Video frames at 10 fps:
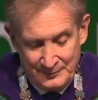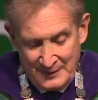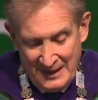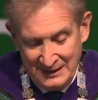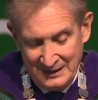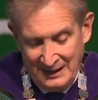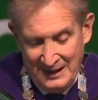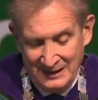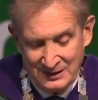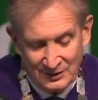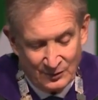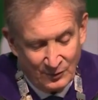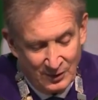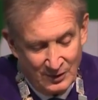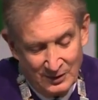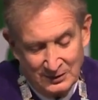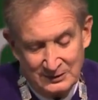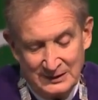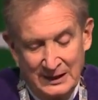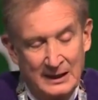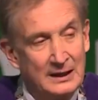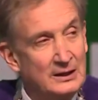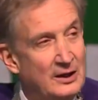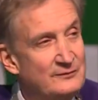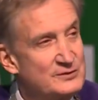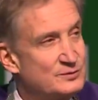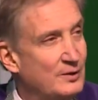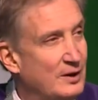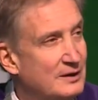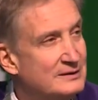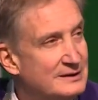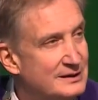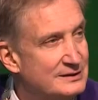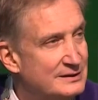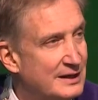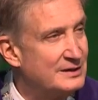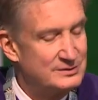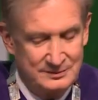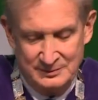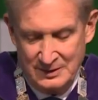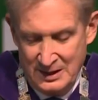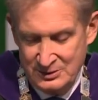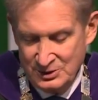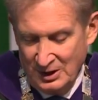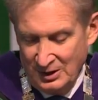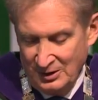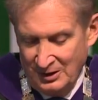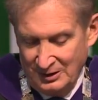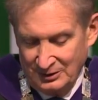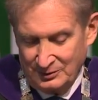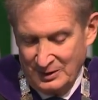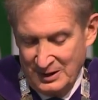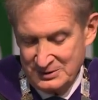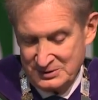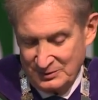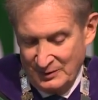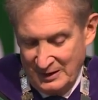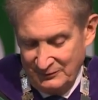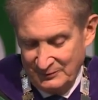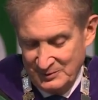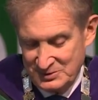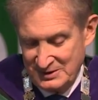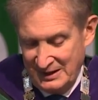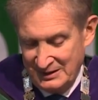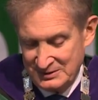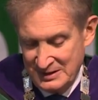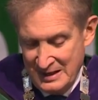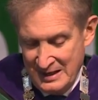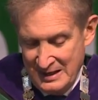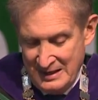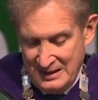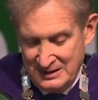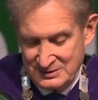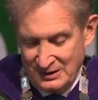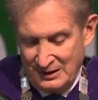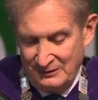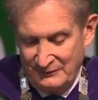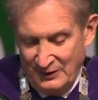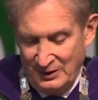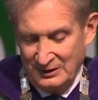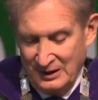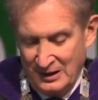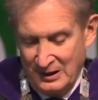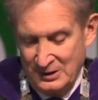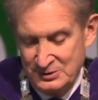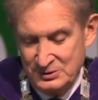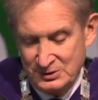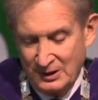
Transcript: Hanging on a wall, office wall in Shaw Hall across the way from this tent is a very large